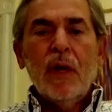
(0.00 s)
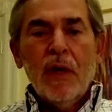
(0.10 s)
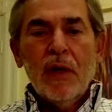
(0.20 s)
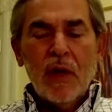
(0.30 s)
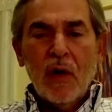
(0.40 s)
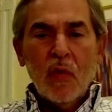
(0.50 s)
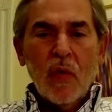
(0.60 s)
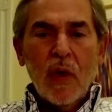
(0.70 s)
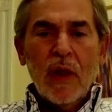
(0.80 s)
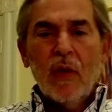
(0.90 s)
You know,
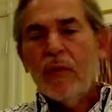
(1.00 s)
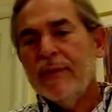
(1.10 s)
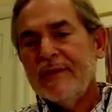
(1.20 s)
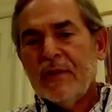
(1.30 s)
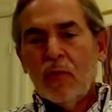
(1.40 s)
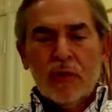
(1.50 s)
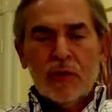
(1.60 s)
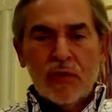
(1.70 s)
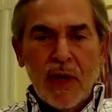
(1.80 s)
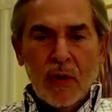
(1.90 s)
whether it was the World
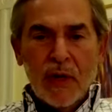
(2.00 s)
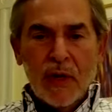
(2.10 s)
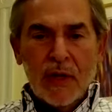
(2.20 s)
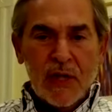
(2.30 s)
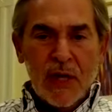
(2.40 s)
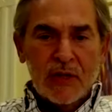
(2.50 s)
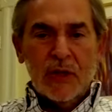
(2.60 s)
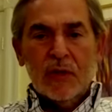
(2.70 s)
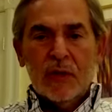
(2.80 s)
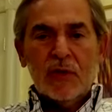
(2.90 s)
Trade
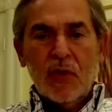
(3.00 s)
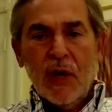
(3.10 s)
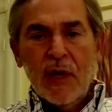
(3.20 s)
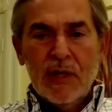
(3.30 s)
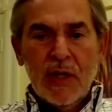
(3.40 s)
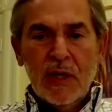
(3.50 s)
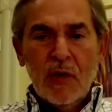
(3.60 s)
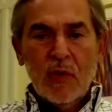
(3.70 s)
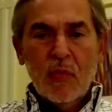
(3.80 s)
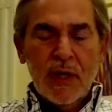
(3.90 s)
Organization trying to
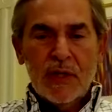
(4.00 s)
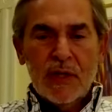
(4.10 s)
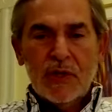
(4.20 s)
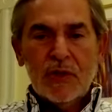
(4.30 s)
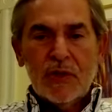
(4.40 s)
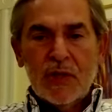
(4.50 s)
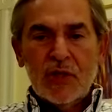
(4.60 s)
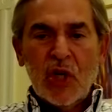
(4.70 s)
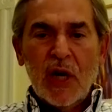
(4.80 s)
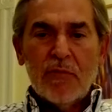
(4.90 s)
deal with the issues that
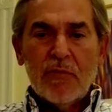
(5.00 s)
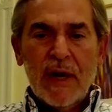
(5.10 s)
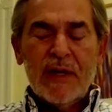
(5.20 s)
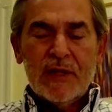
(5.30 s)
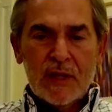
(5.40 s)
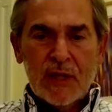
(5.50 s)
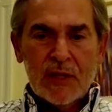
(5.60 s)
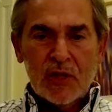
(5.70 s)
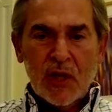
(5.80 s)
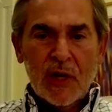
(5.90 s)
China raises as
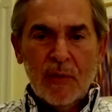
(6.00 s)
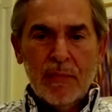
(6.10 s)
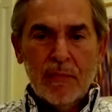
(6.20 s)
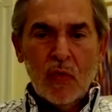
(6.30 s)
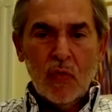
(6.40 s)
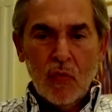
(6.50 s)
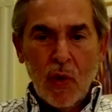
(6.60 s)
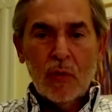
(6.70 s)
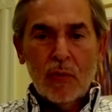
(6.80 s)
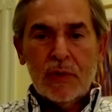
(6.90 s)
China
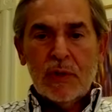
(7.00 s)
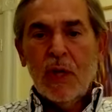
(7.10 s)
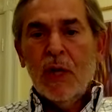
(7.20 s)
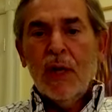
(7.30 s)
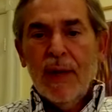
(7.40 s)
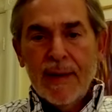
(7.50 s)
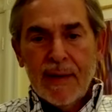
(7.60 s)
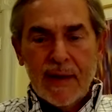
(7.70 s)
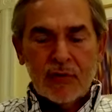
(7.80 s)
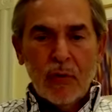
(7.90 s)
grows,
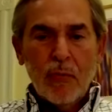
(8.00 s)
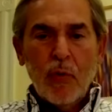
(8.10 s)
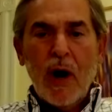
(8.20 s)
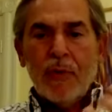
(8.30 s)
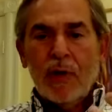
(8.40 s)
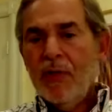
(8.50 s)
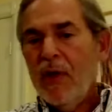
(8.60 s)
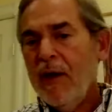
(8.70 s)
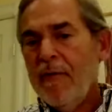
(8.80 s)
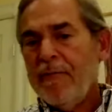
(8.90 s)
intellectual property
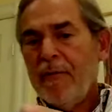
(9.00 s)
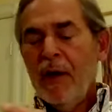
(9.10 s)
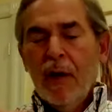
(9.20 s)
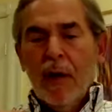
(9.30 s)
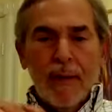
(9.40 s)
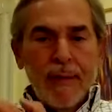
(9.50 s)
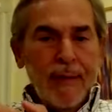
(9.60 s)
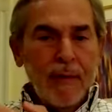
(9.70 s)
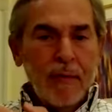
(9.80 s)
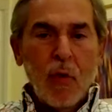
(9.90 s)
theft,
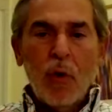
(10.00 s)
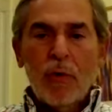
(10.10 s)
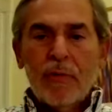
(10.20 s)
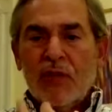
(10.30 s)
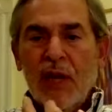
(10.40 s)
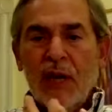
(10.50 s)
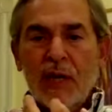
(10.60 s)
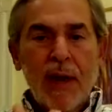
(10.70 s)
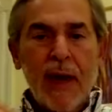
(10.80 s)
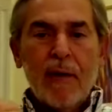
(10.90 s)
role of state
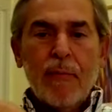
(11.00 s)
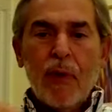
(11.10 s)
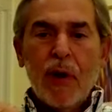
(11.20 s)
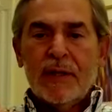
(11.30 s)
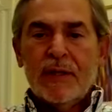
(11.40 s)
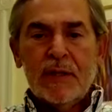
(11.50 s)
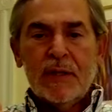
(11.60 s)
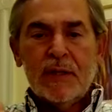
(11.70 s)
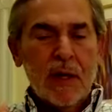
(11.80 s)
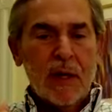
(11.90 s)
enterprises,
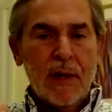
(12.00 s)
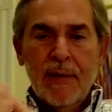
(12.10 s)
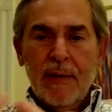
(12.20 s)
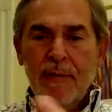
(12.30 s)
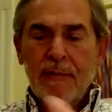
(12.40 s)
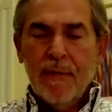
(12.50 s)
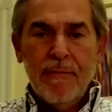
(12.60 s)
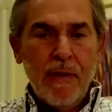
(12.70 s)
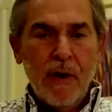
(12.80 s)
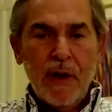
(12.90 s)
the
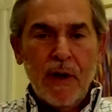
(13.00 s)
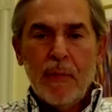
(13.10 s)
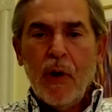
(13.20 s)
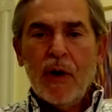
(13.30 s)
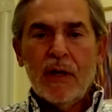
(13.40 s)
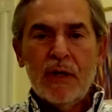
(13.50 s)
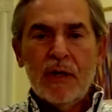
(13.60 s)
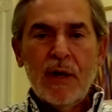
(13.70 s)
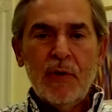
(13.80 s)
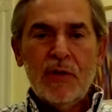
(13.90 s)
falling apart at the
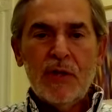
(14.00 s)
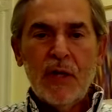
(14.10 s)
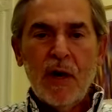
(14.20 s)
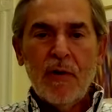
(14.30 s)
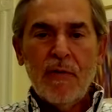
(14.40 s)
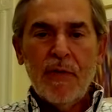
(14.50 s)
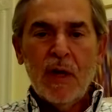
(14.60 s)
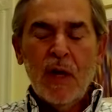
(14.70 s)
WTO, the